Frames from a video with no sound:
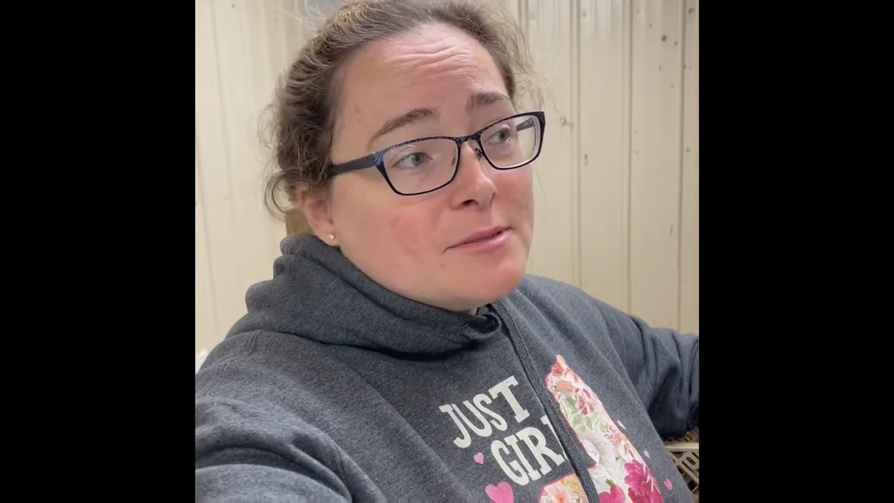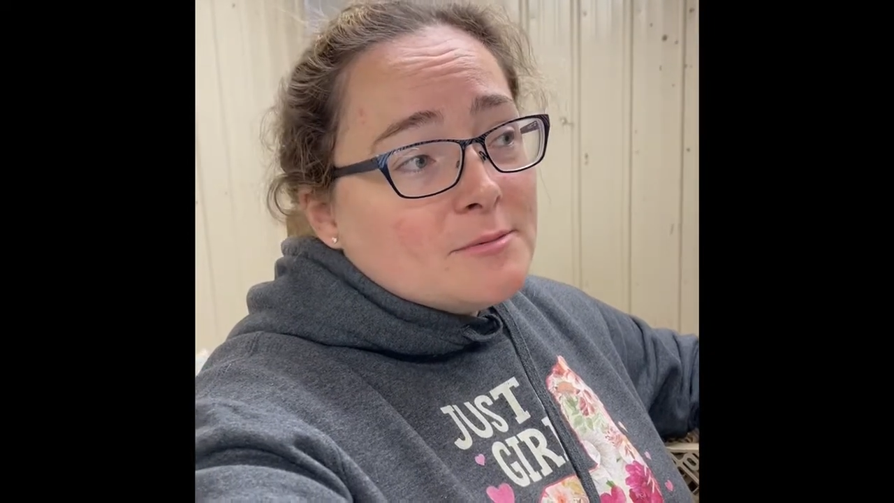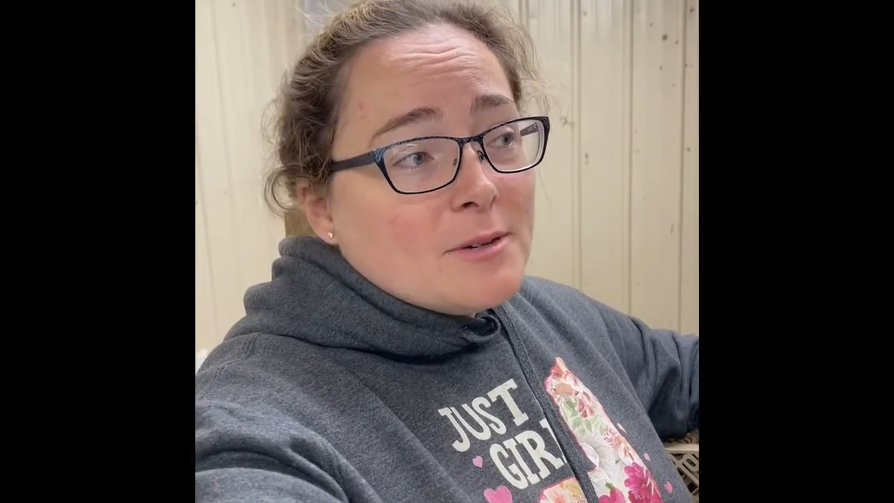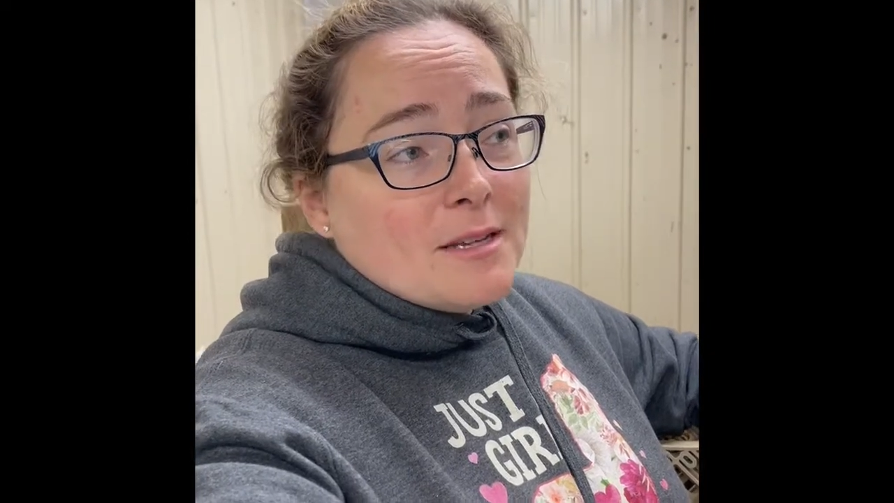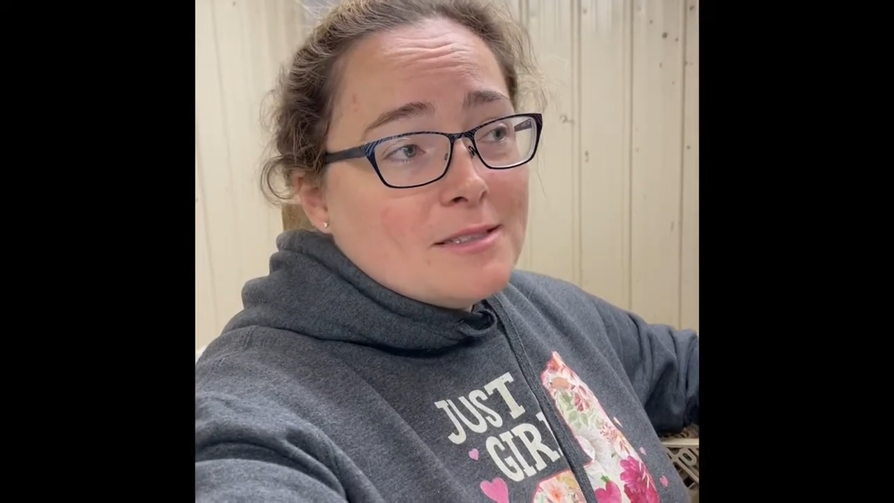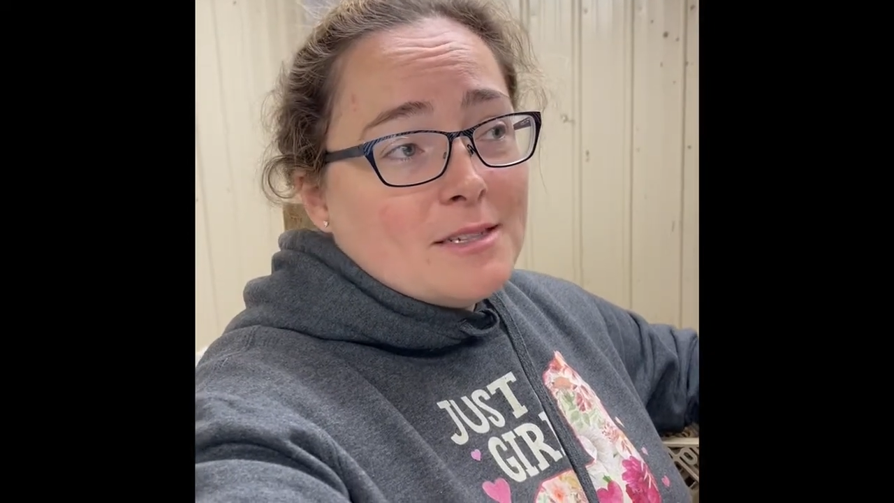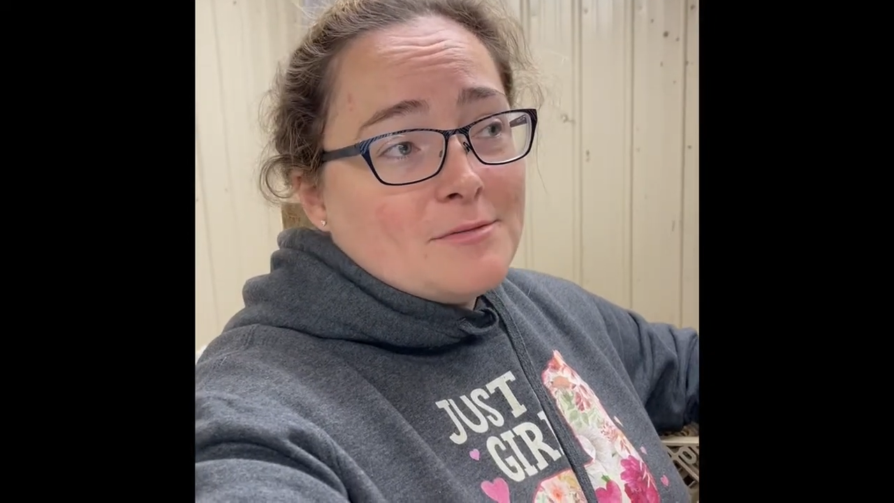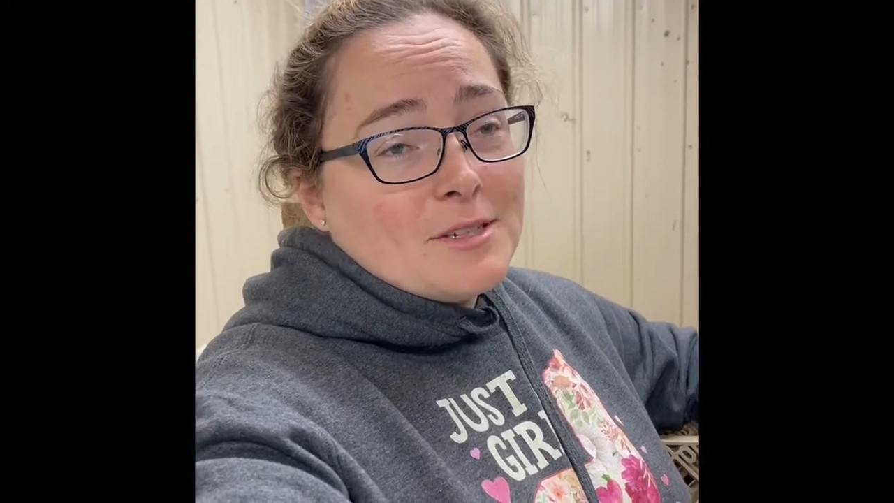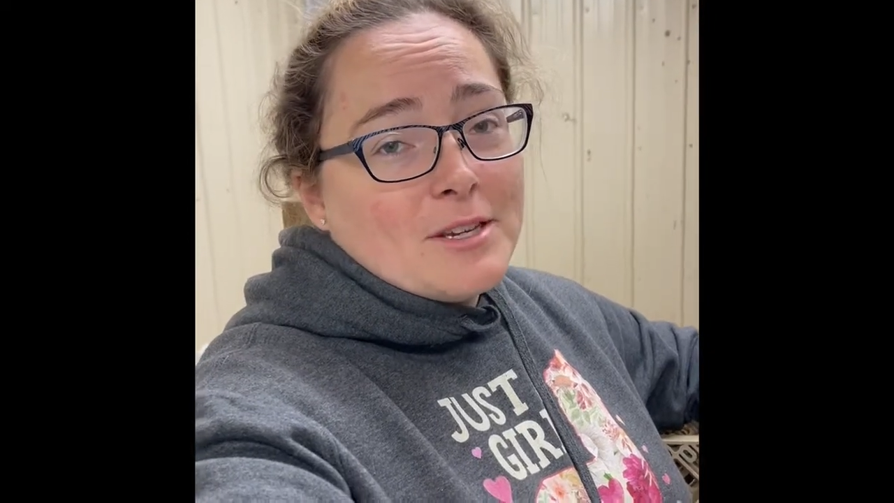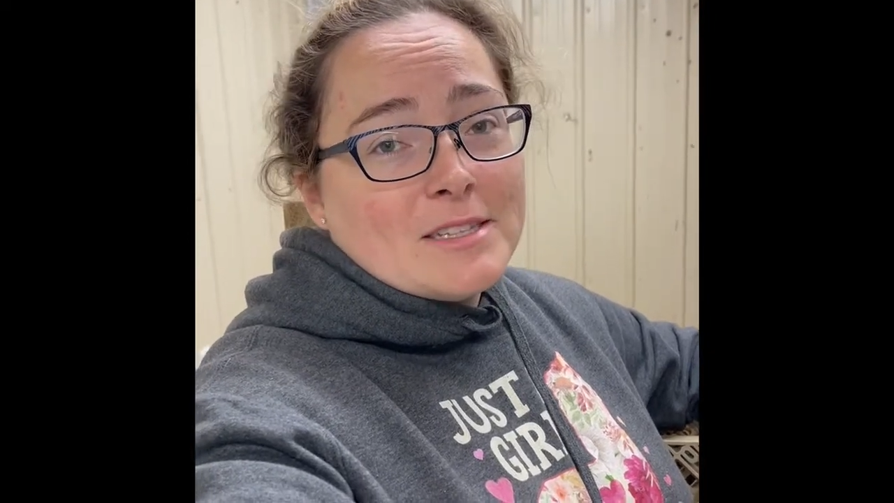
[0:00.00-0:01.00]

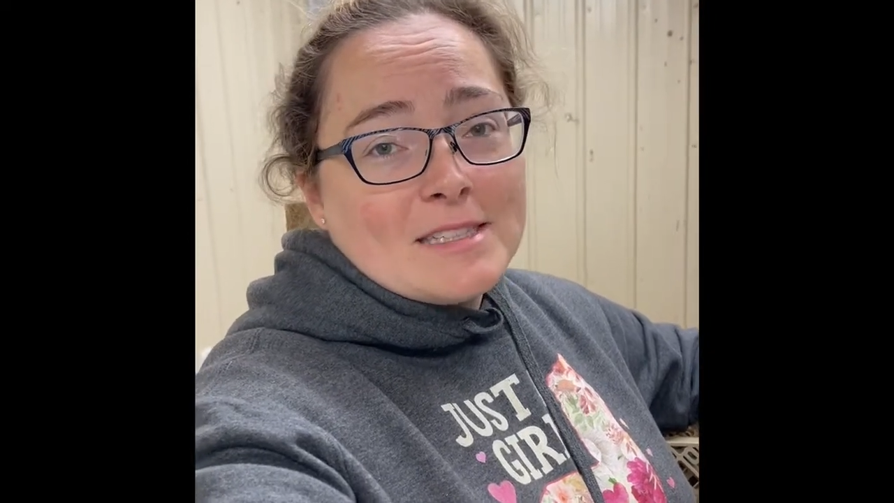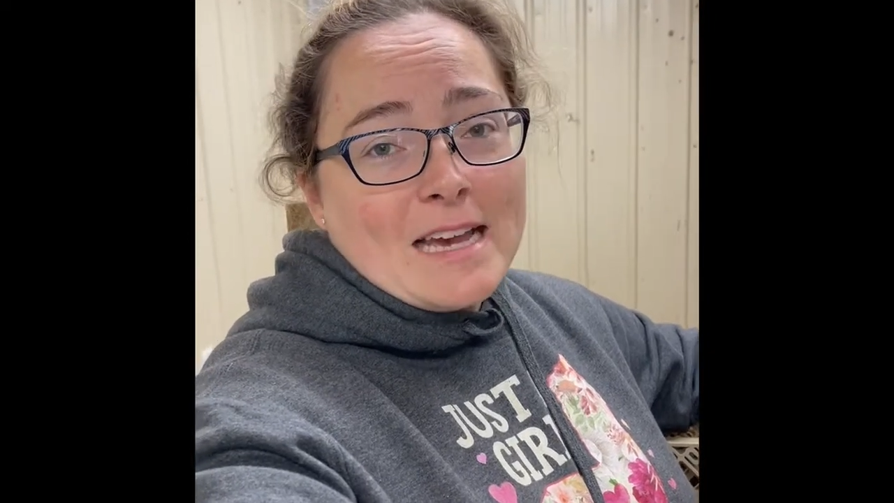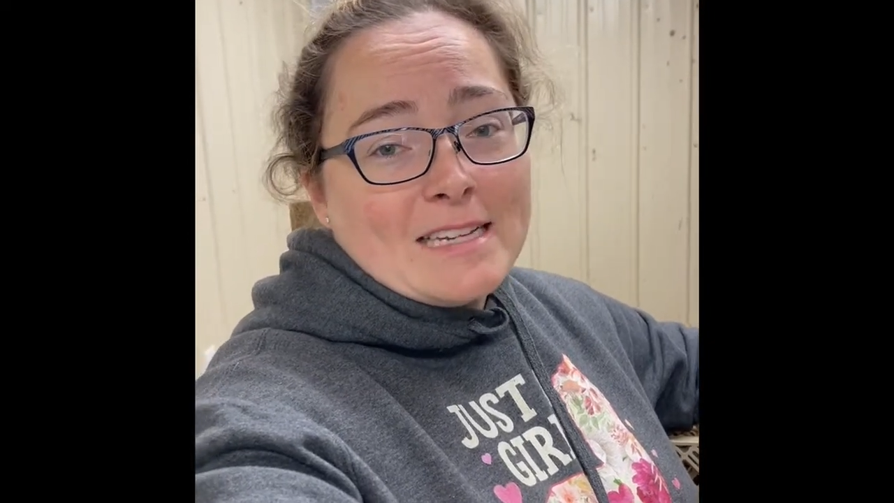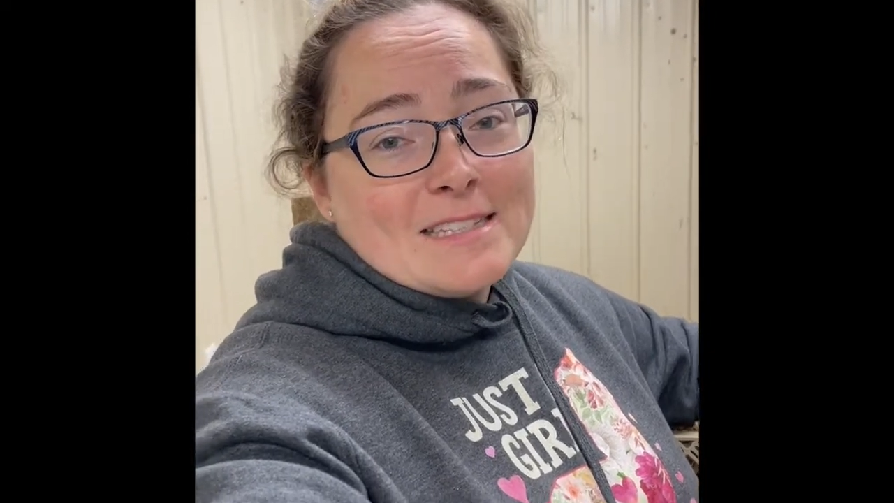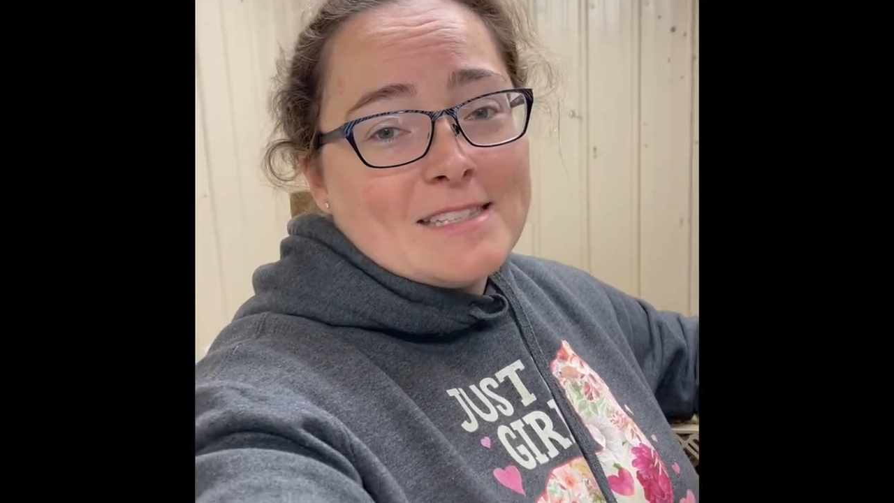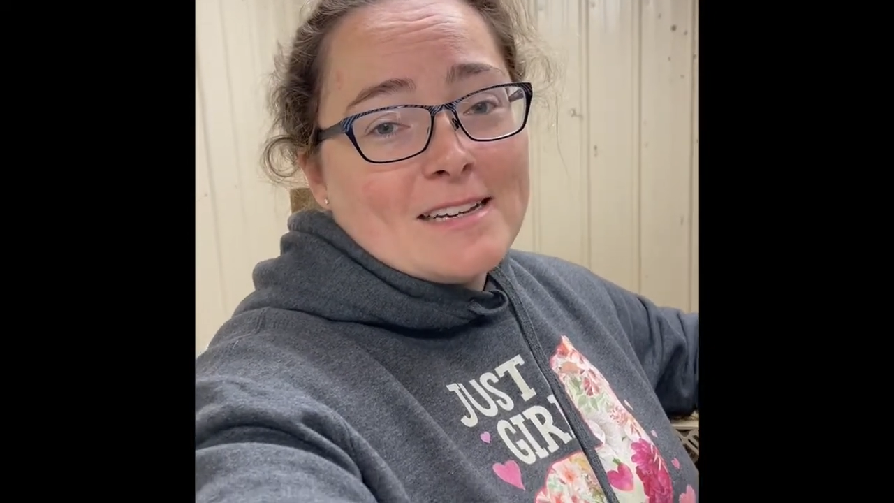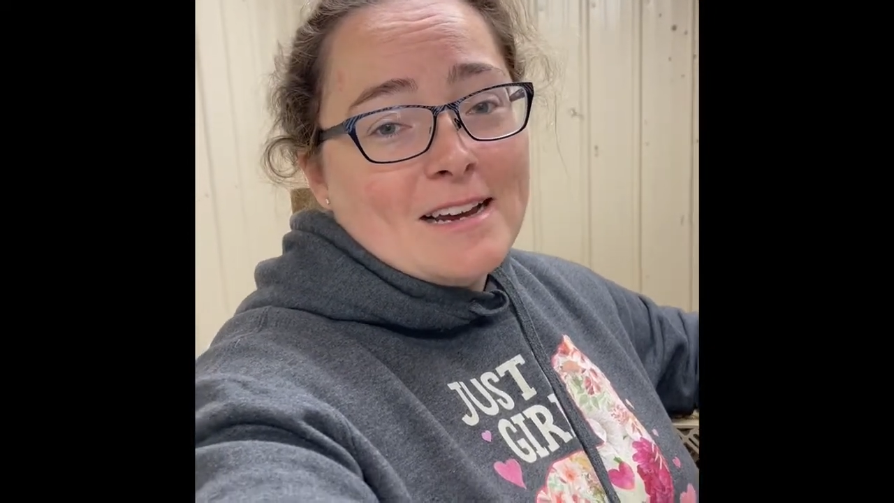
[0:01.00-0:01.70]
relatively good sized,